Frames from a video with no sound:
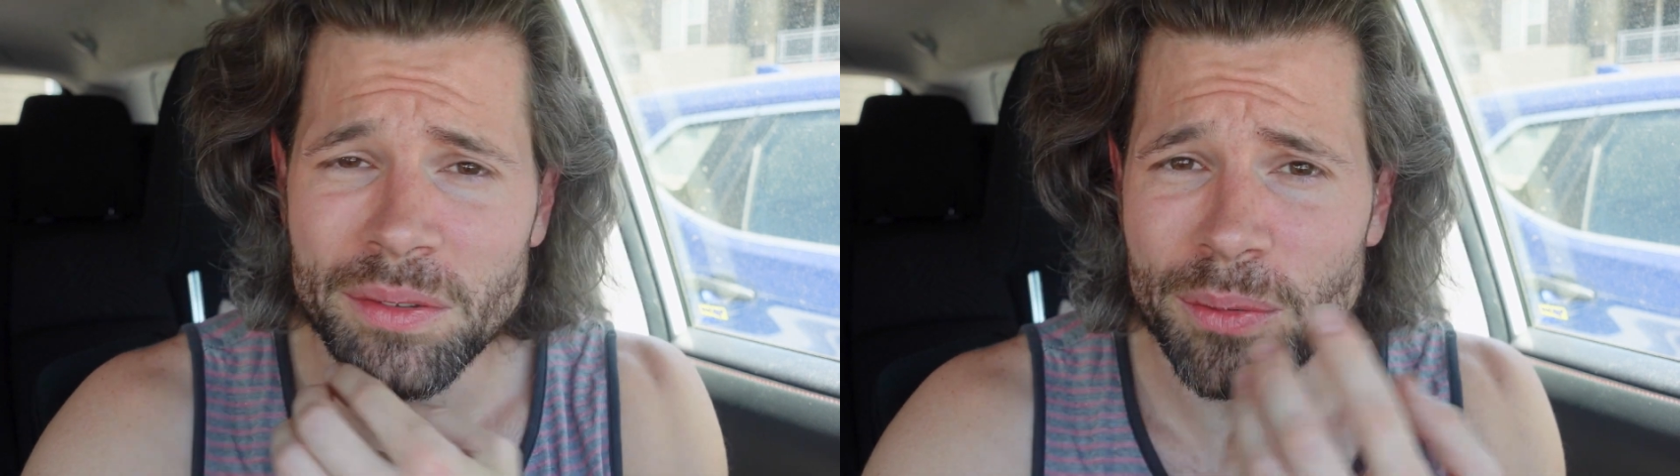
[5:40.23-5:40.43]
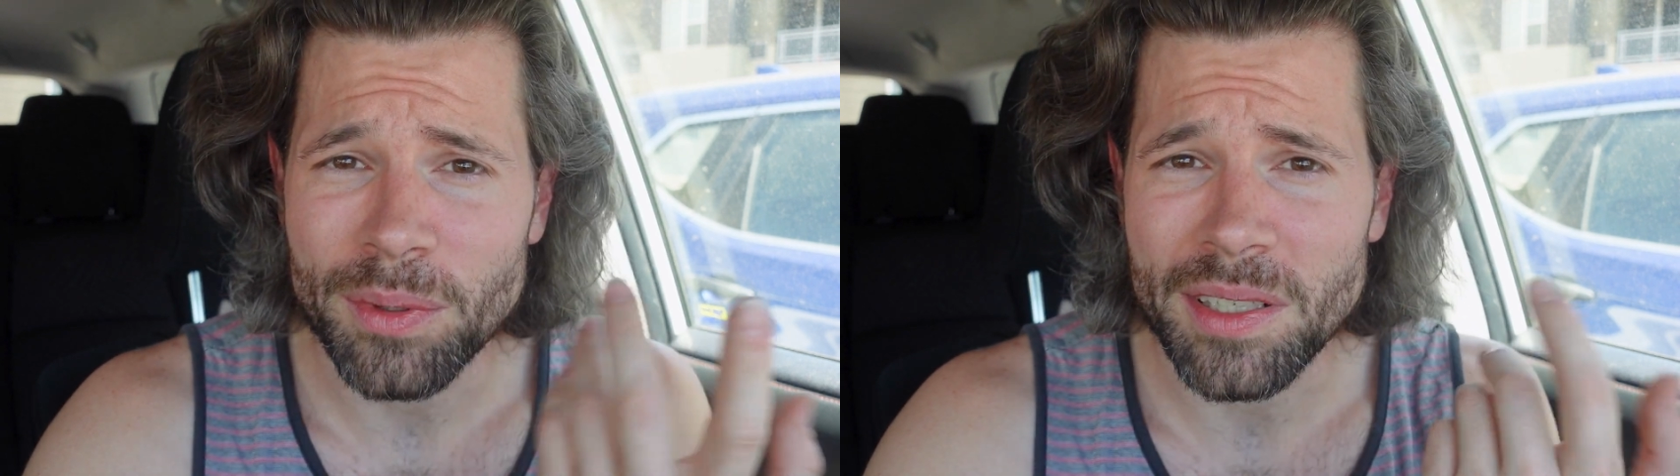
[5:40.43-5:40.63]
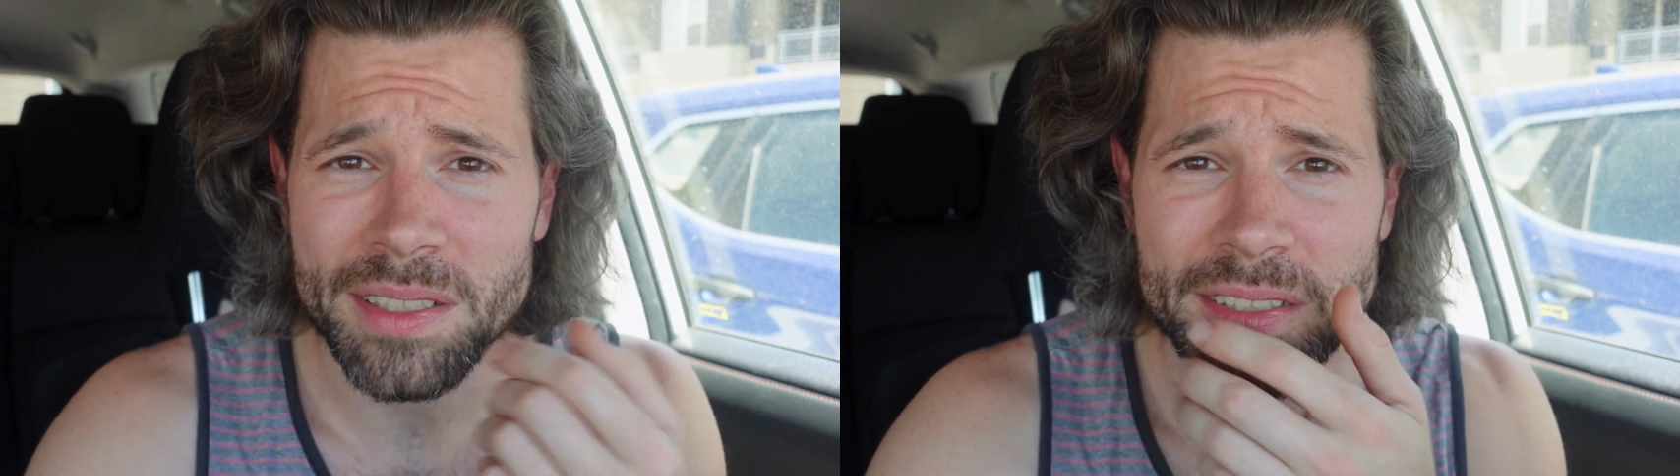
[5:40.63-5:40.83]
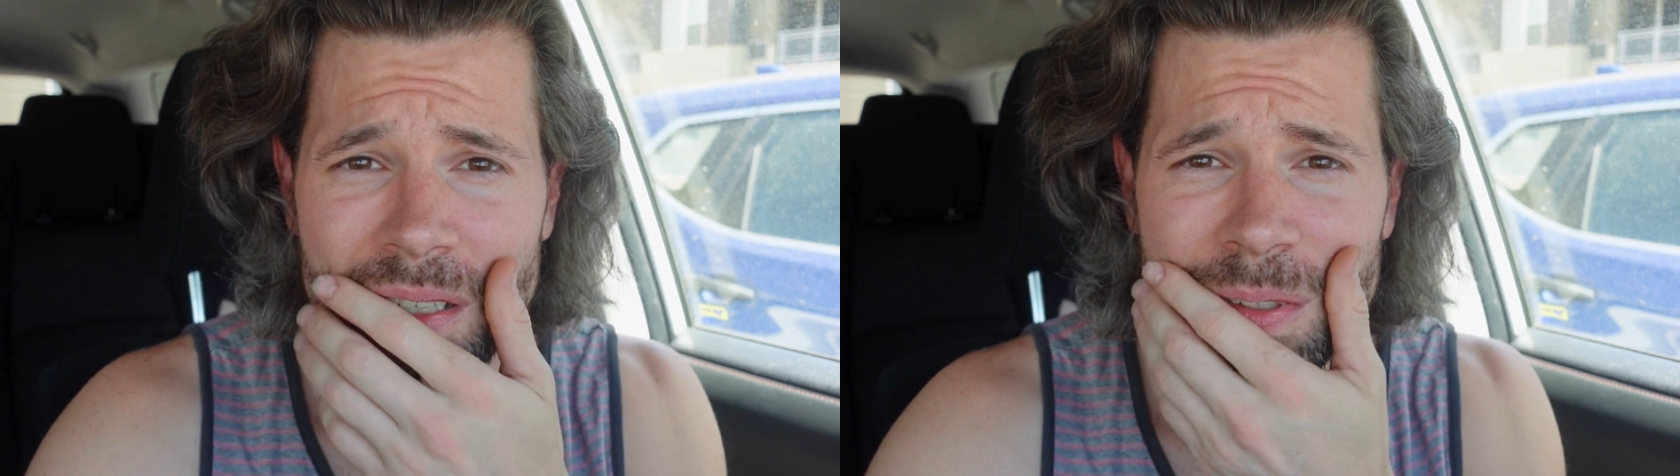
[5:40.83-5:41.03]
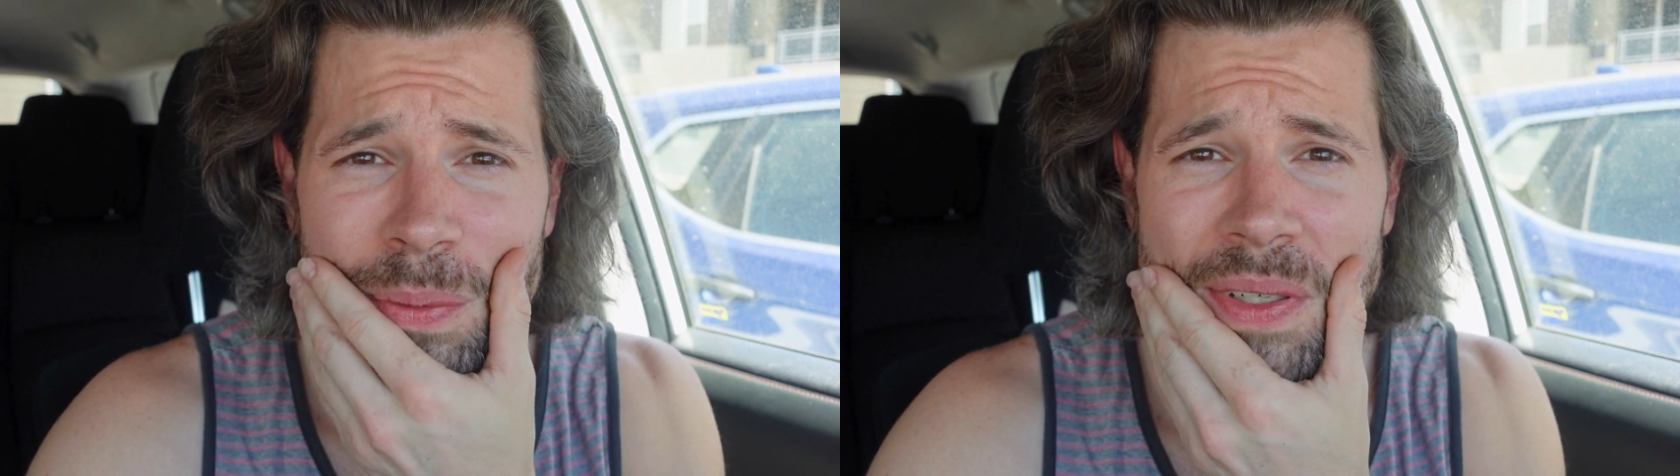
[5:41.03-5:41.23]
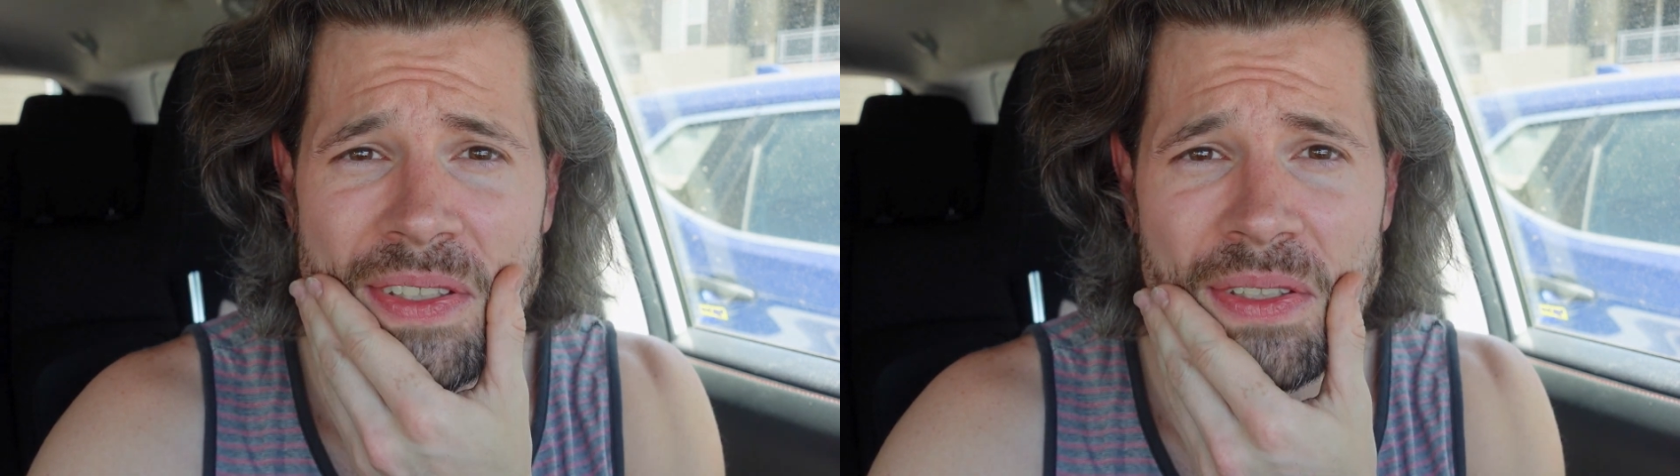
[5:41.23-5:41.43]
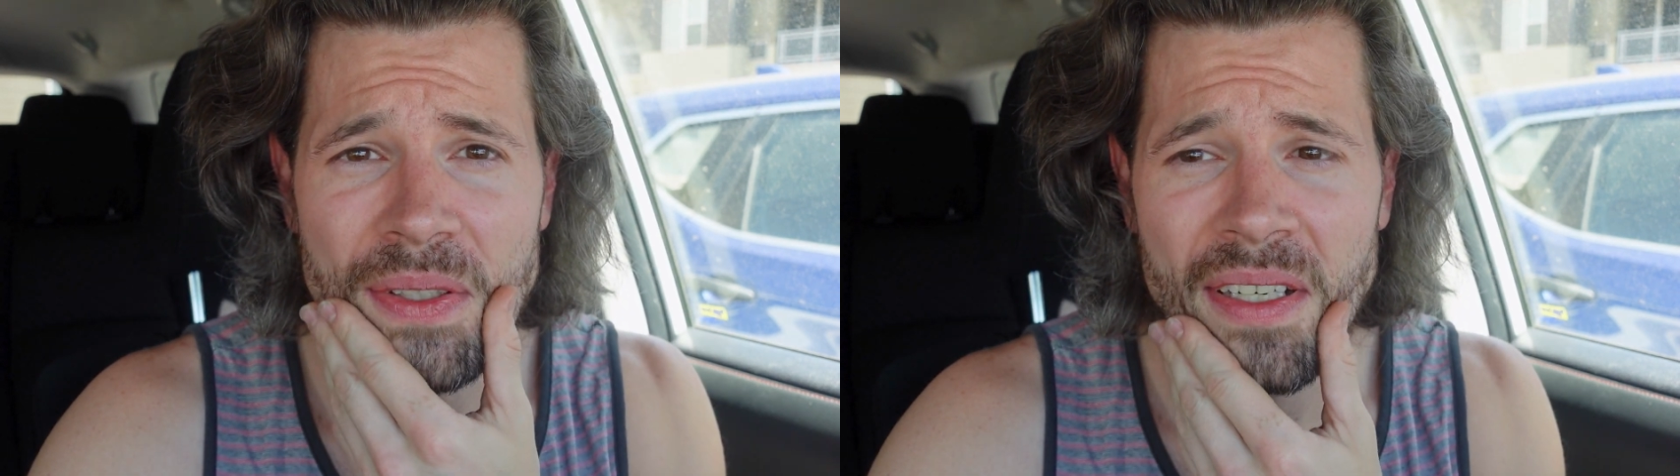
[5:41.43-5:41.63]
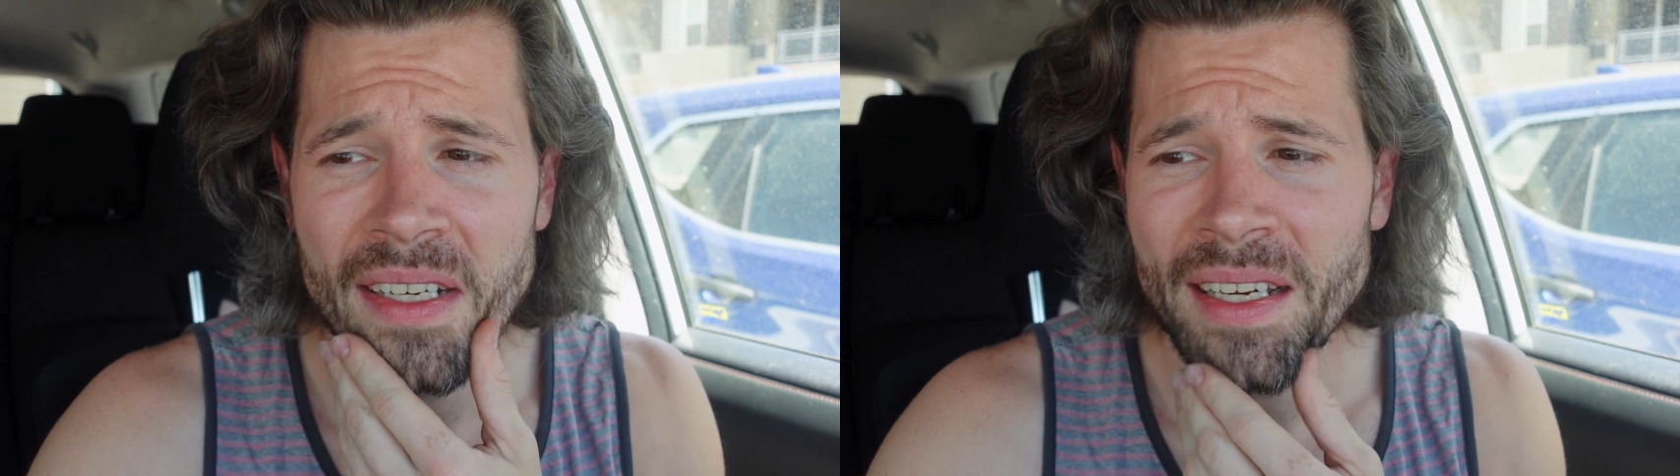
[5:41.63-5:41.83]
one of these other ones,
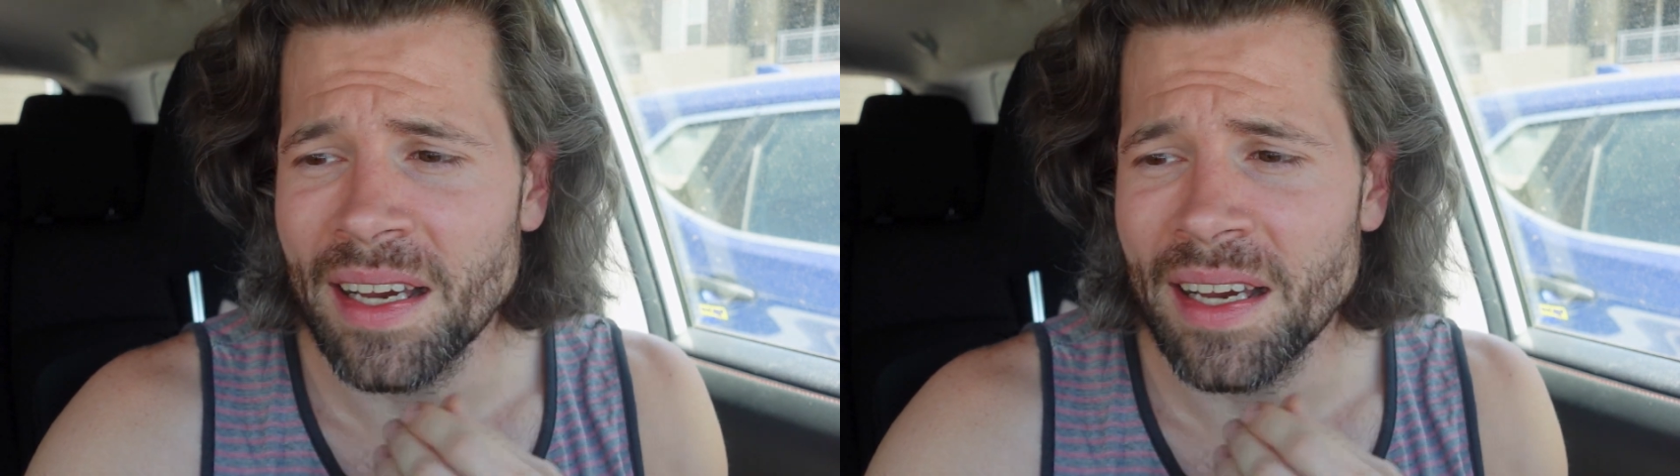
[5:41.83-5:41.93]
or